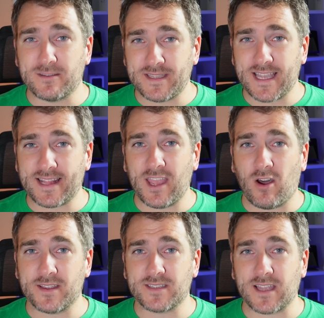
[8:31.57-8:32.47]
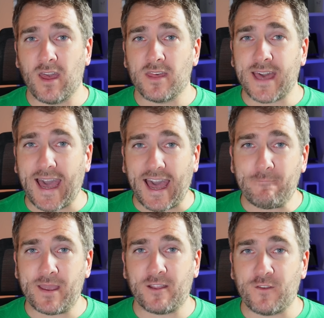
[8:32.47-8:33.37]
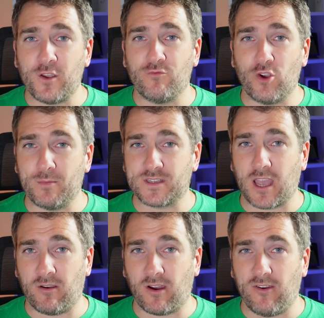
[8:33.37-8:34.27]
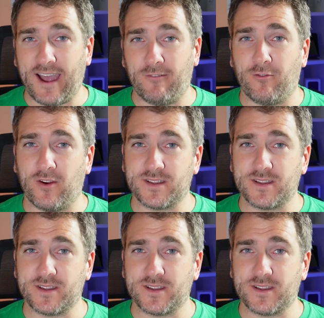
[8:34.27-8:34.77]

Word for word: to be deadly honest though, there have been a few rumours going around. For